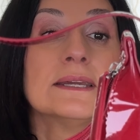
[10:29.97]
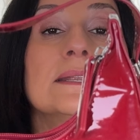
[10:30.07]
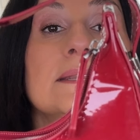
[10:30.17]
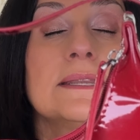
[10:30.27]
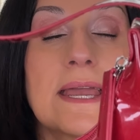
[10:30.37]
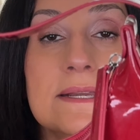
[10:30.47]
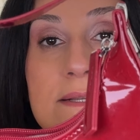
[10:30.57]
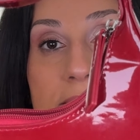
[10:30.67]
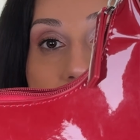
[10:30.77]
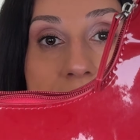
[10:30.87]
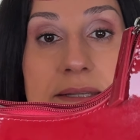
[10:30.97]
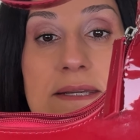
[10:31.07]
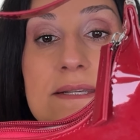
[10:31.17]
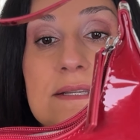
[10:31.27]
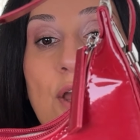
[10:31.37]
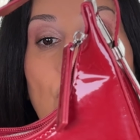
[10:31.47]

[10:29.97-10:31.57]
Next is this